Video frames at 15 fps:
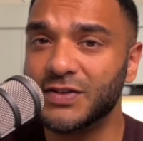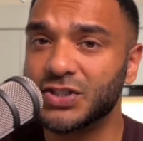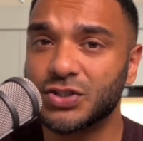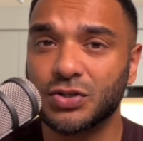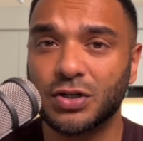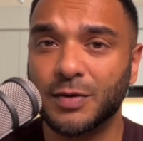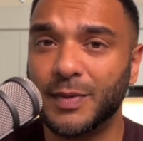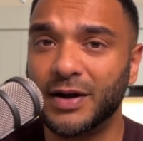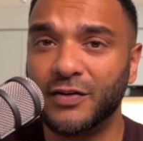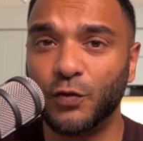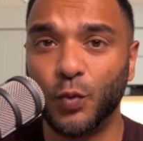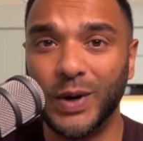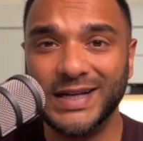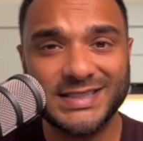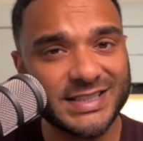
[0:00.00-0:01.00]
certain amount of
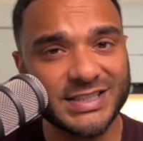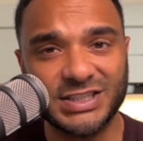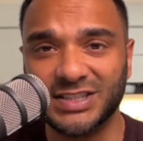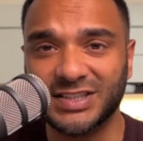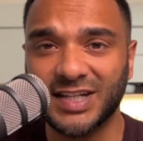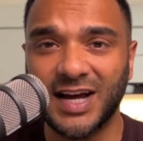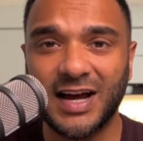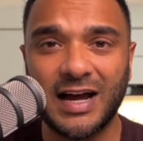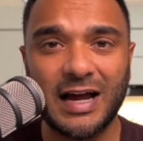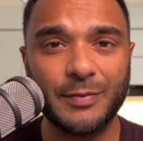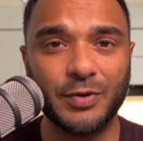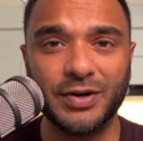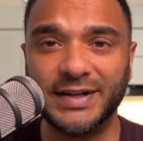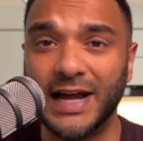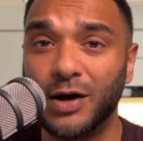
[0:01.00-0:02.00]
wastage in time,
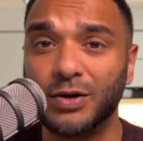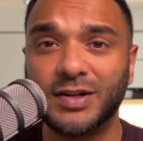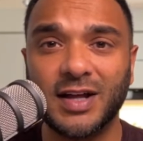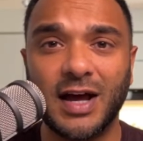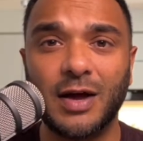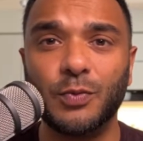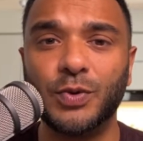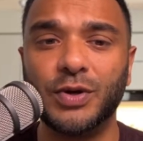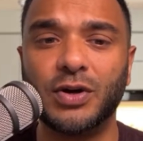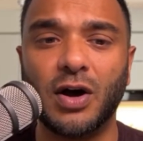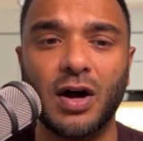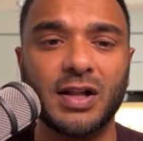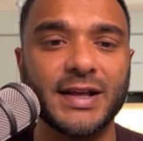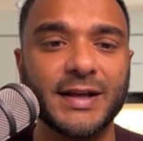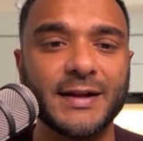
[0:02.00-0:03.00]
or downtime, we
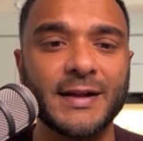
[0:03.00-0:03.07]
call it,